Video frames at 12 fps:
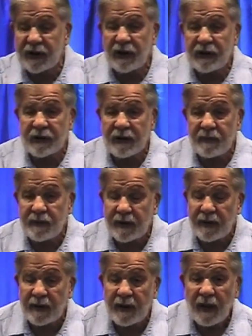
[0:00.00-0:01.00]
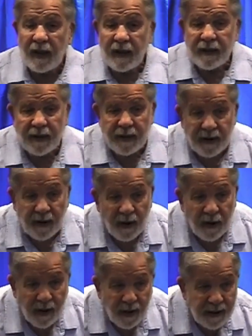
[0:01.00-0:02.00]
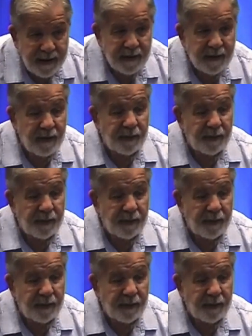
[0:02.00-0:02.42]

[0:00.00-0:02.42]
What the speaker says: system, to the harlot,